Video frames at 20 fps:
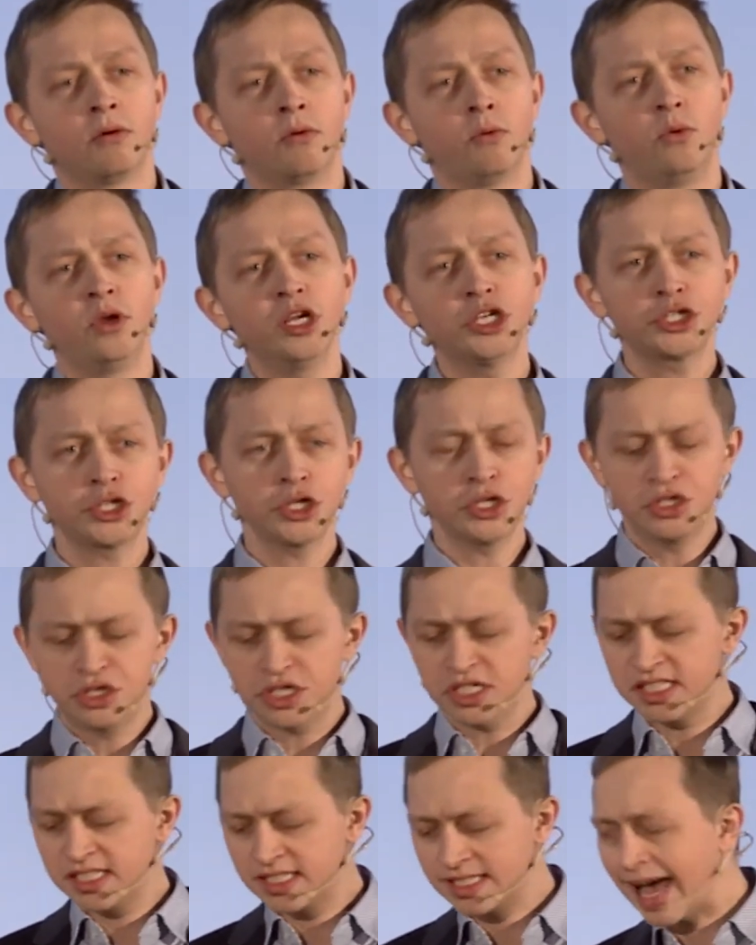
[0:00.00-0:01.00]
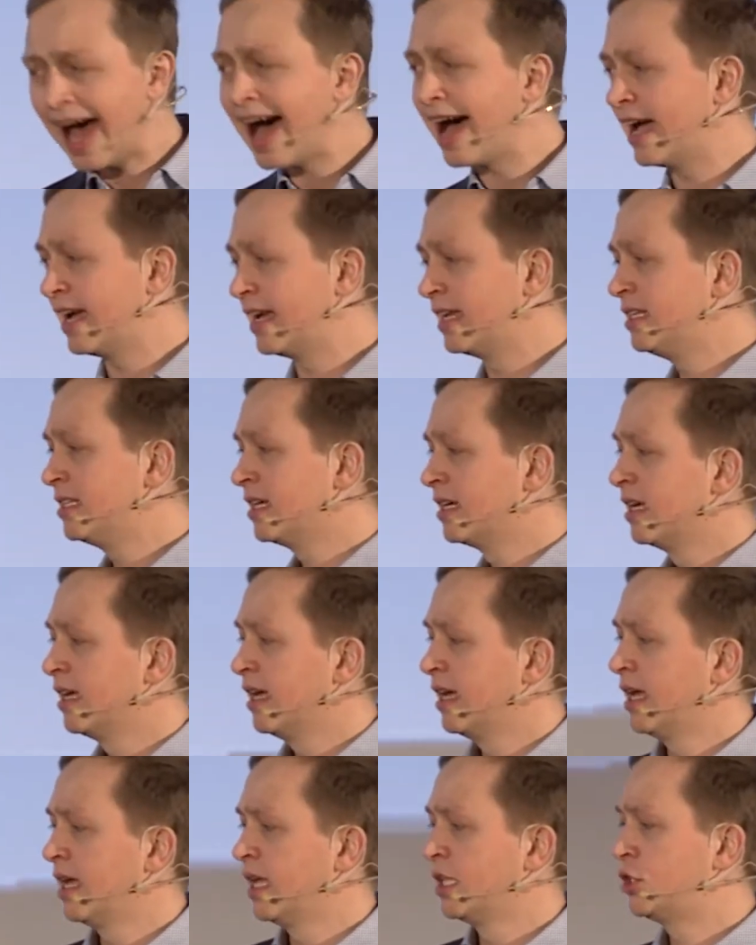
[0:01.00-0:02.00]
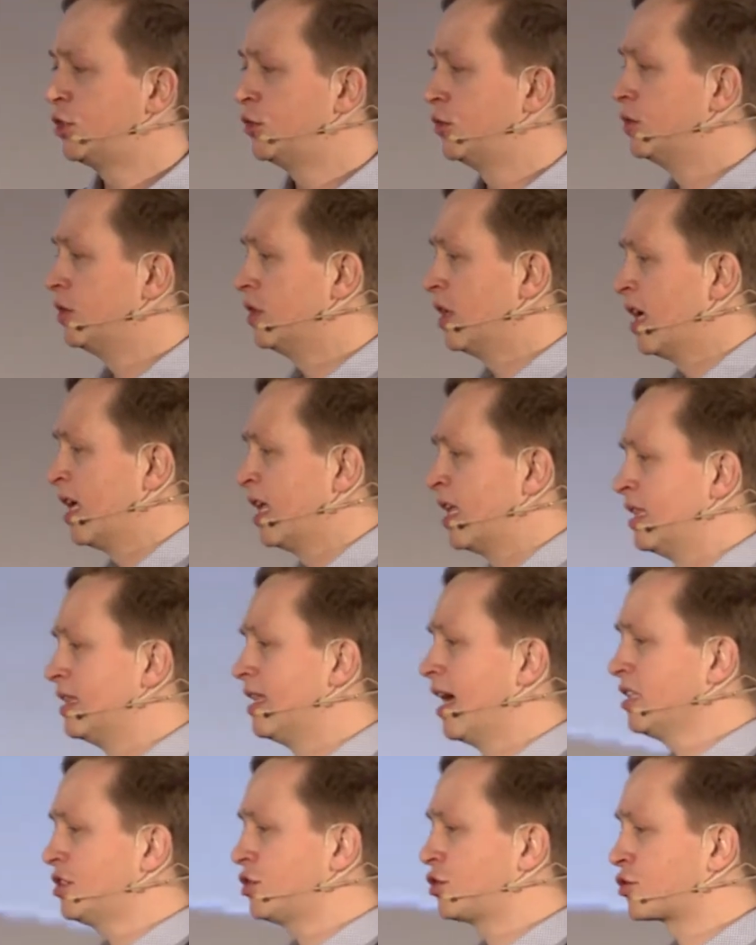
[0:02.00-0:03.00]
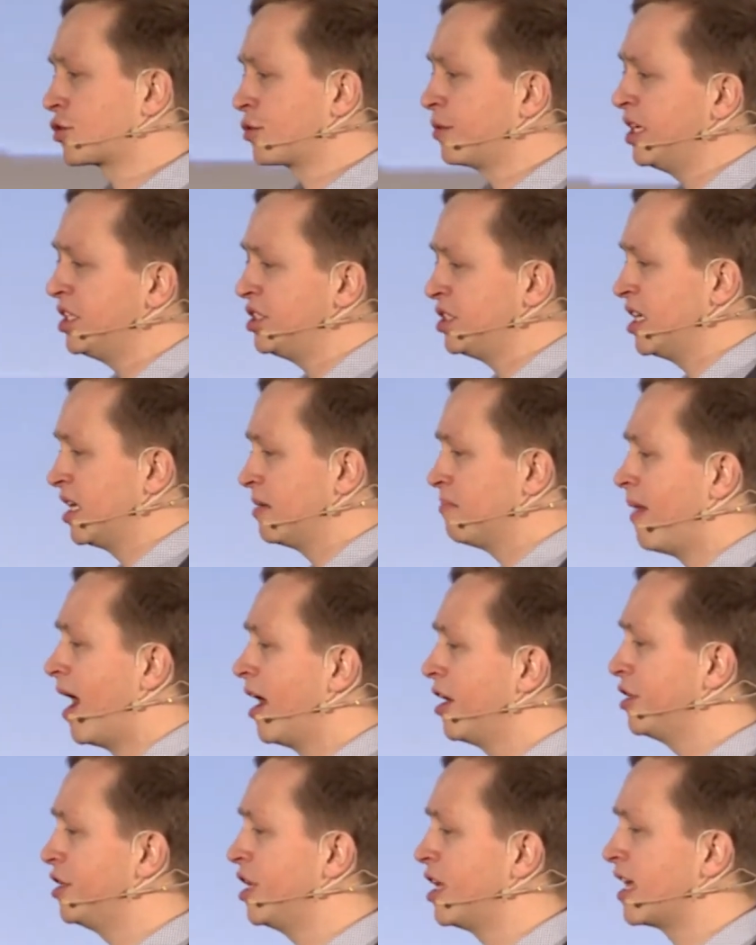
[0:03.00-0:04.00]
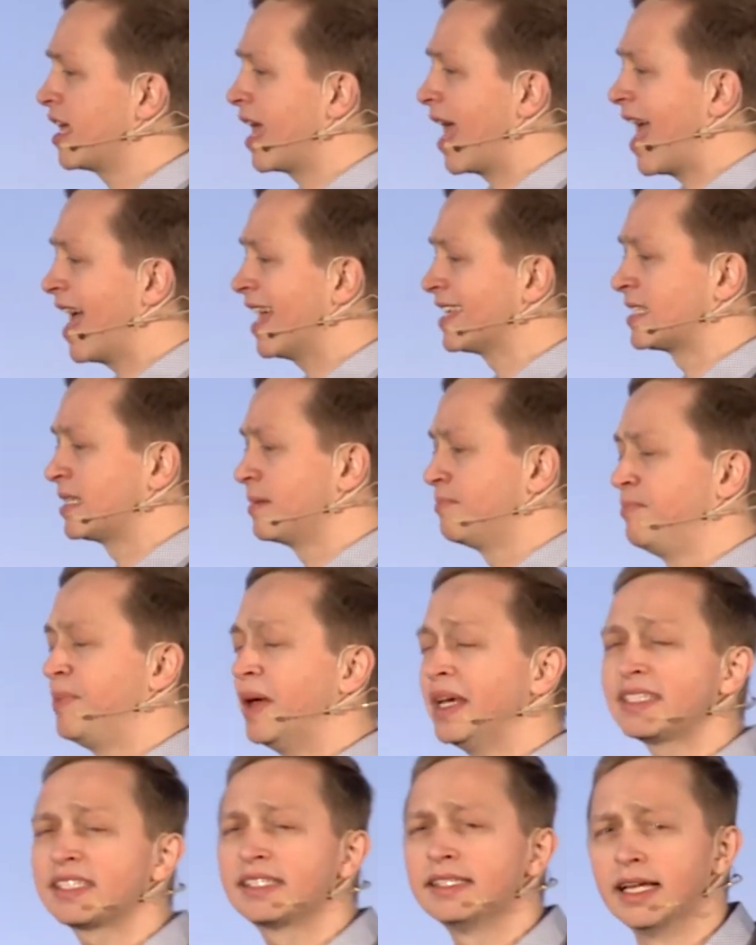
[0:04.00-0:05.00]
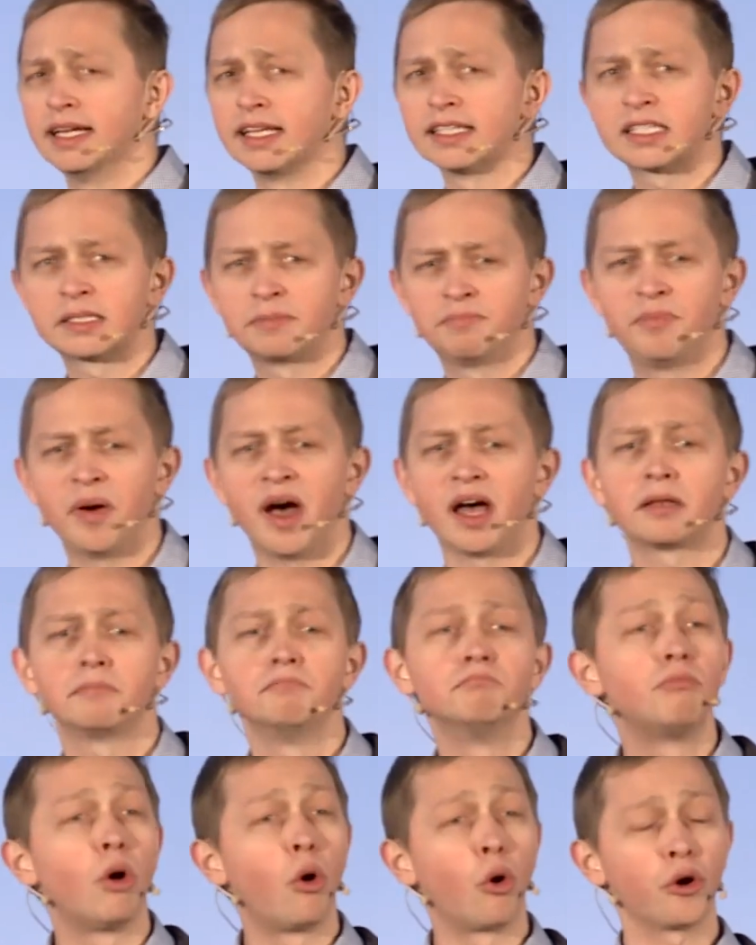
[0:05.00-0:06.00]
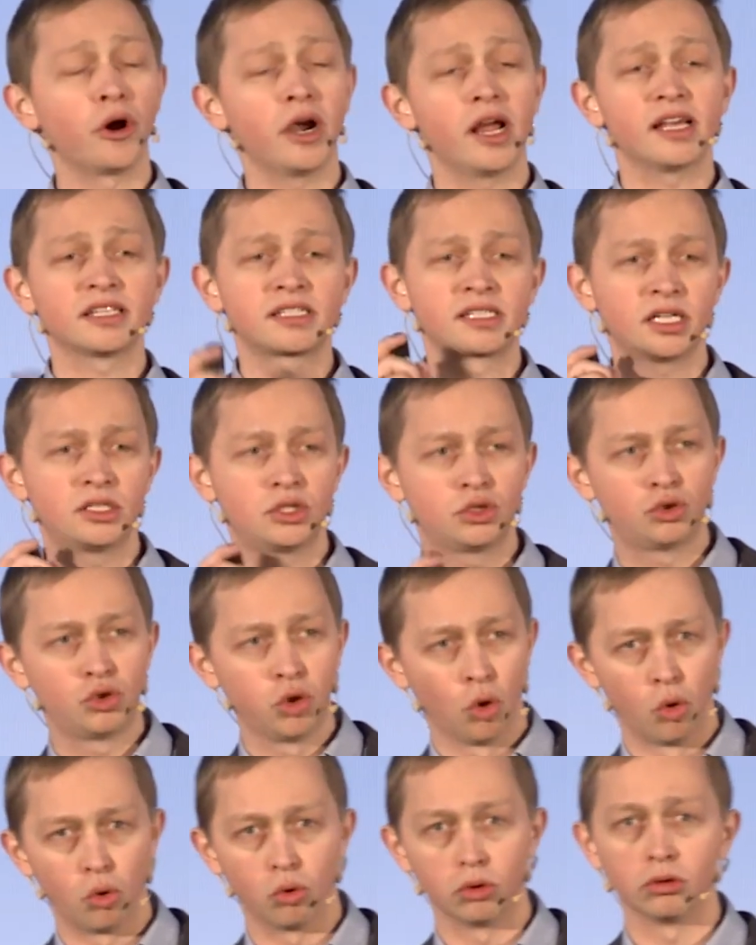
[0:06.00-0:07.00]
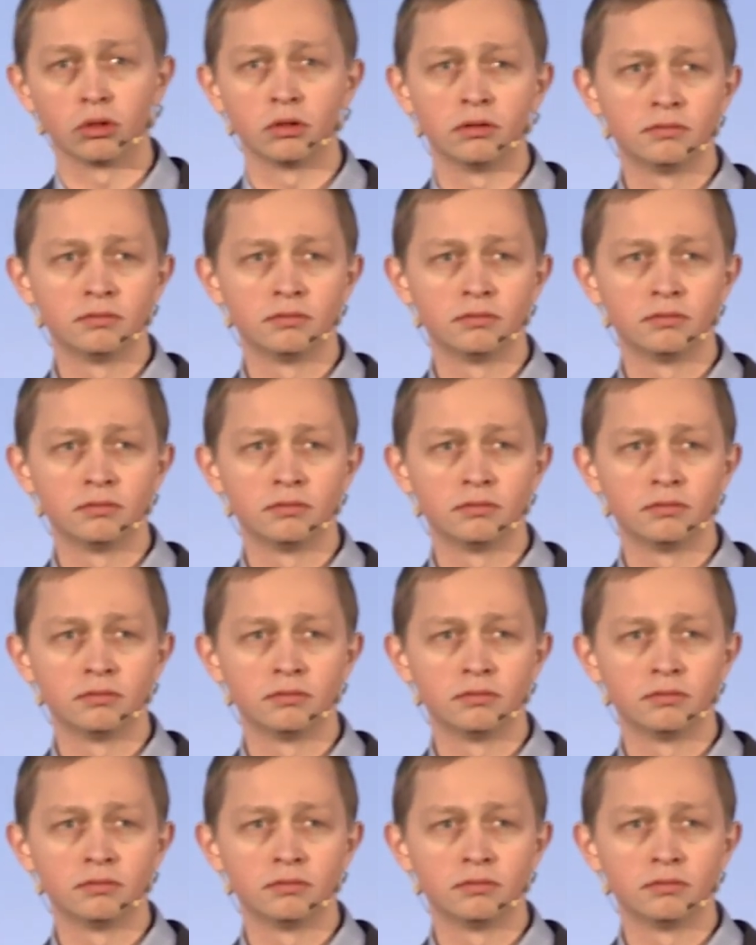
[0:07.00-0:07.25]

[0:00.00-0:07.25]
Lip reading: we should decide to not treating mining as a business, but more as a tool.